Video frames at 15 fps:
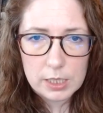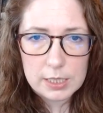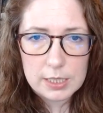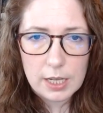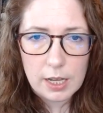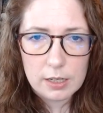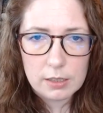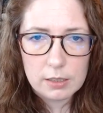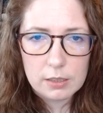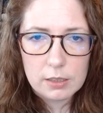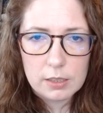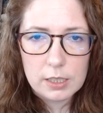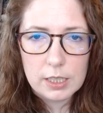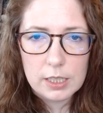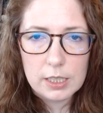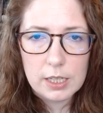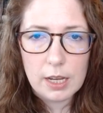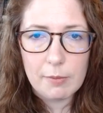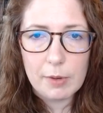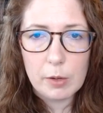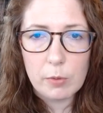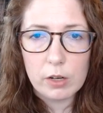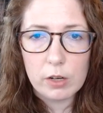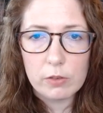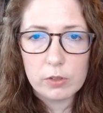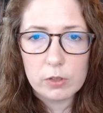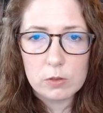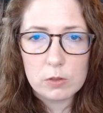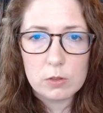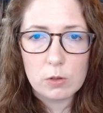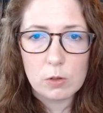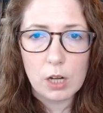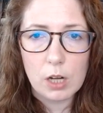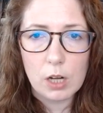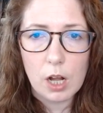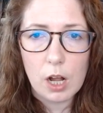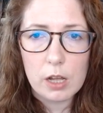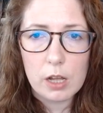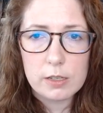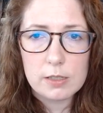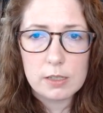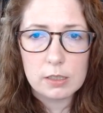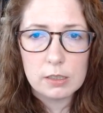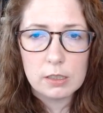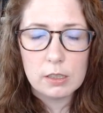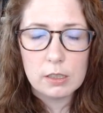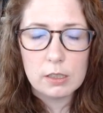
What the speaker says: he said, naming one of those solar gods.